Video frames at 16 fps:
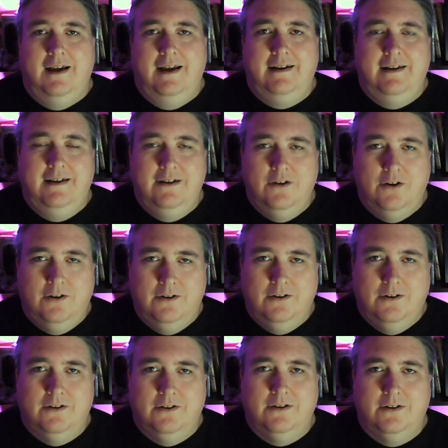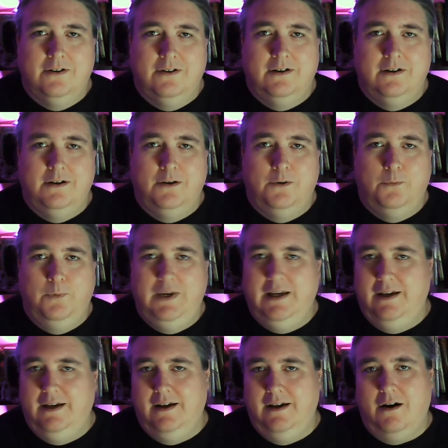And in her,
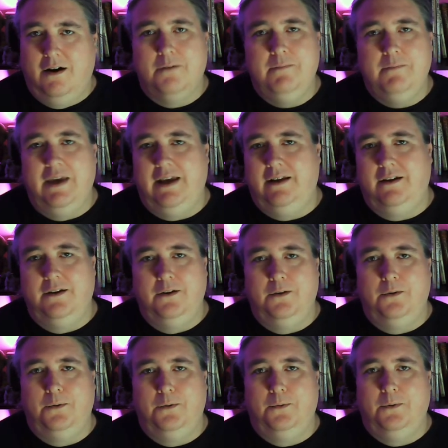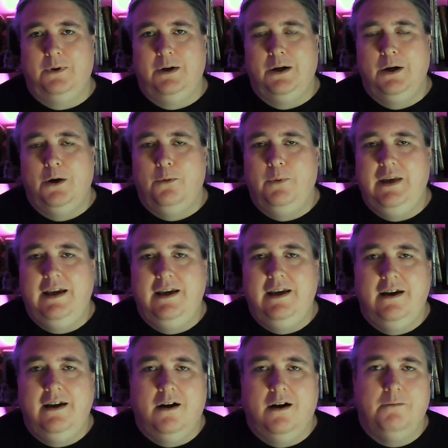we are made new.
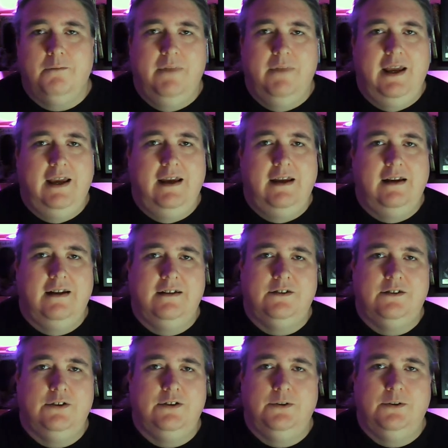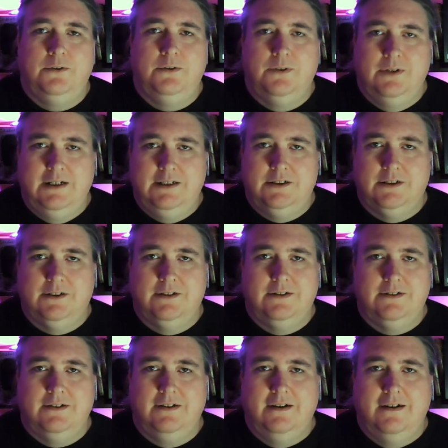We are made into new
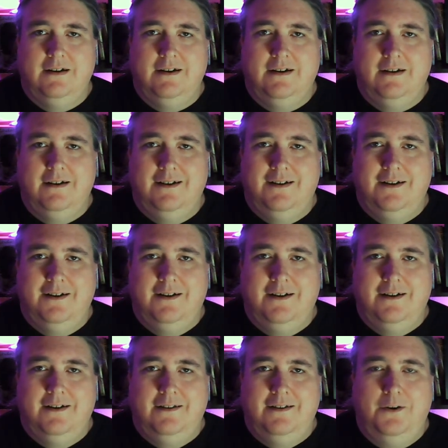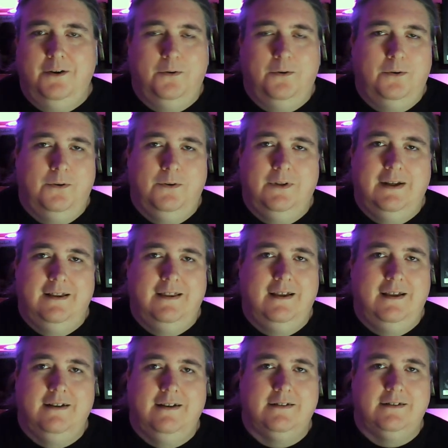creatures. The old
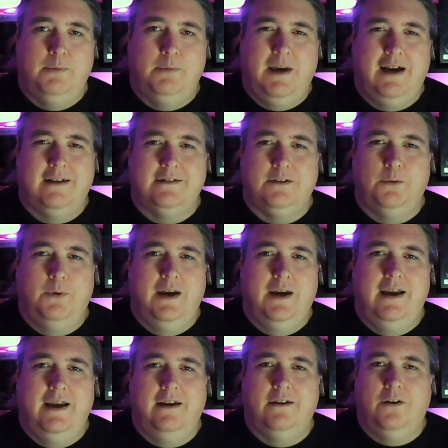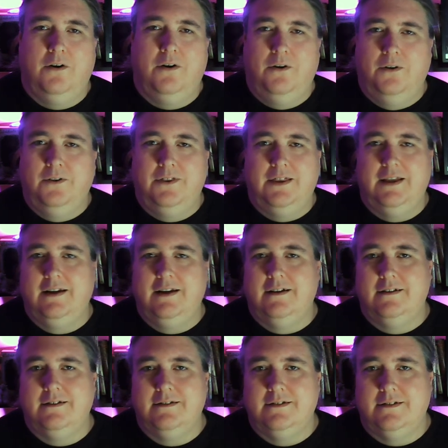things pass away and all
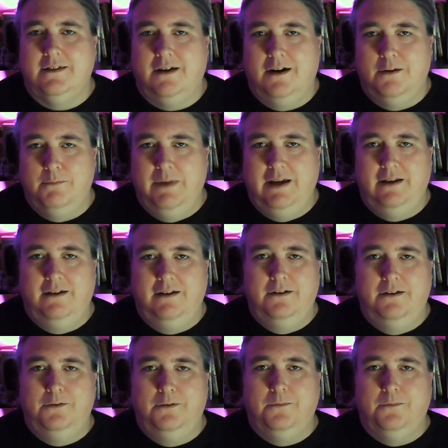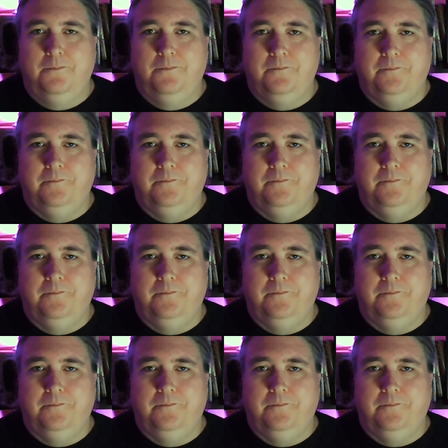things are made new.